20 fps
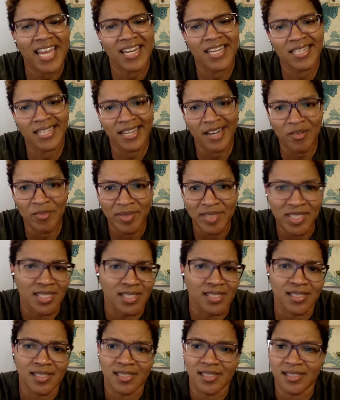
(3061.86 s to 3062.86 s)
to get that off my
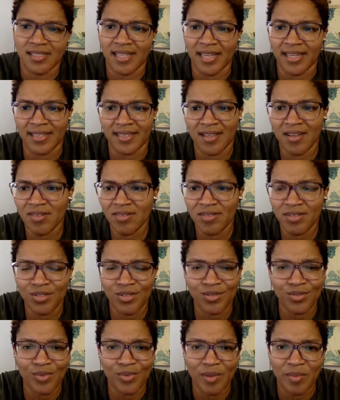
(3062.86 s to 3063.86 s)
chest. Like those
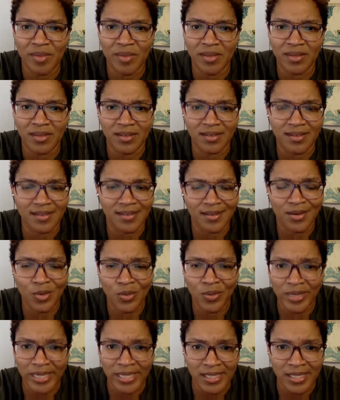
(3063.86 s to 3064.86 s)
two women,
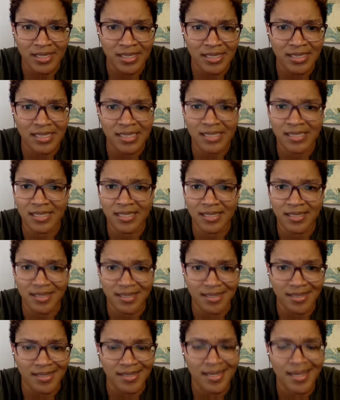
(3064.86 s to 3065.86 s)
queens,
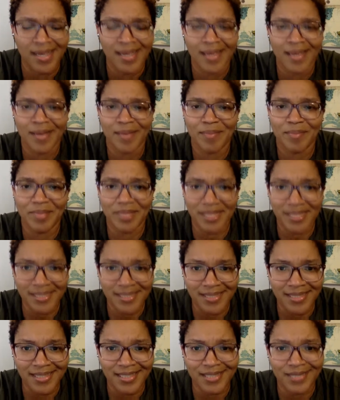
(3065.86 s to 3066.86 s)
sisters,
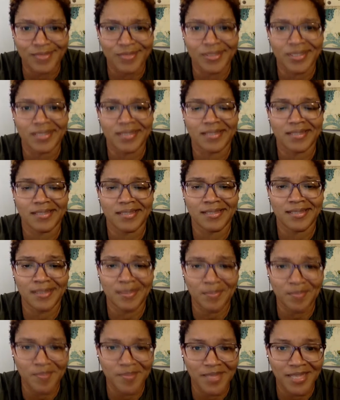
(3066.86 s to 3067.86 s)
blessed us with
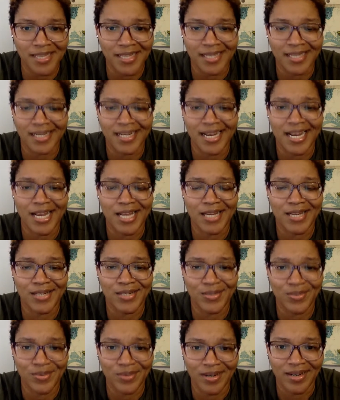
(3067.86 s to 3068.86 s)
something
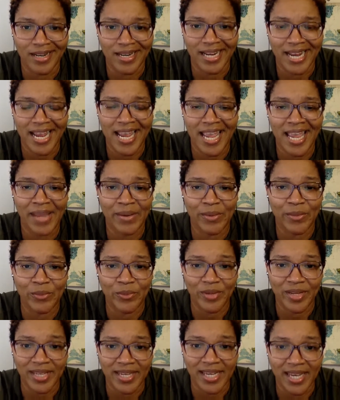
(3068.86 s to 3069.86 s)
during a
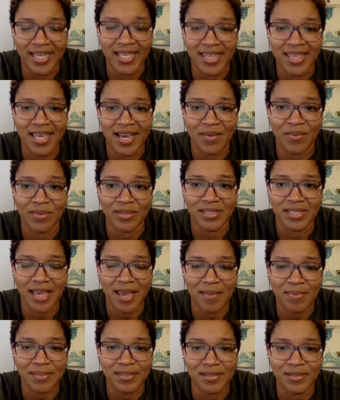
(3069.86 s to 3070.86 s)
week that was
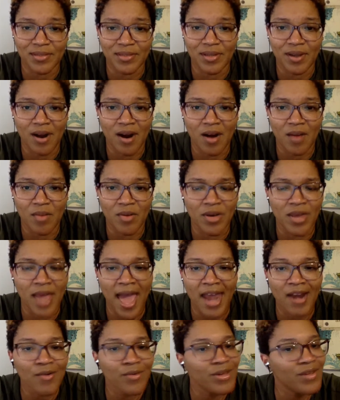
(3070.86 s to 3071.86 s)
absolutely horrible. And
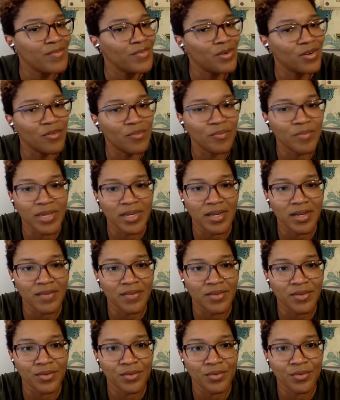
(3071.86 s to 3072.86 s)
I don't even know if many
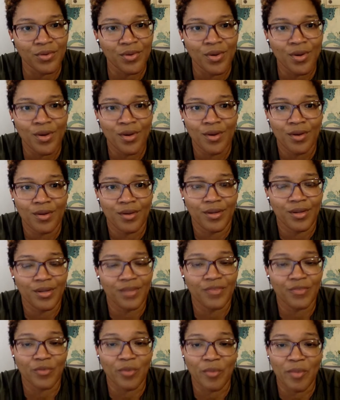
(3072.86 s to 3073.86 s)
of you
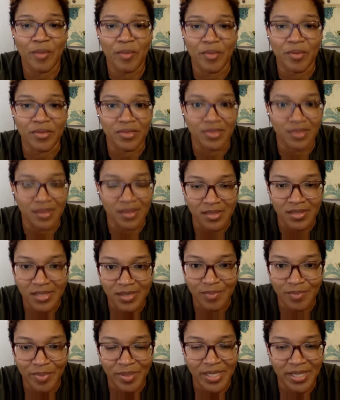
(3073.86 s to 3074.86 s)
even remember
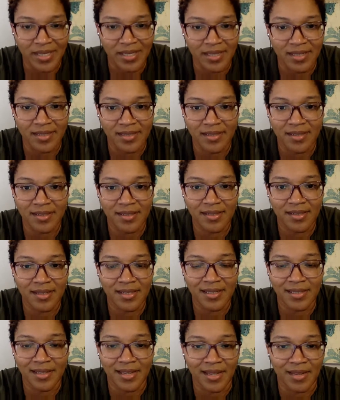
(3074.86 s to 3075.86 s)
this, but
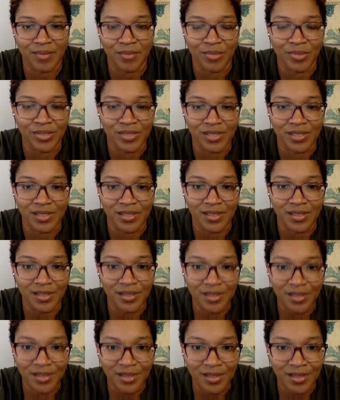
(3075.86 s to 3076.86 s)
it was a
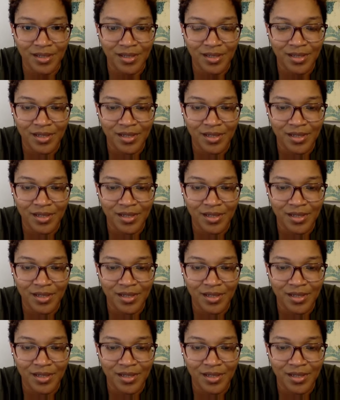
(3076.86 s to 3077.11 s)
year.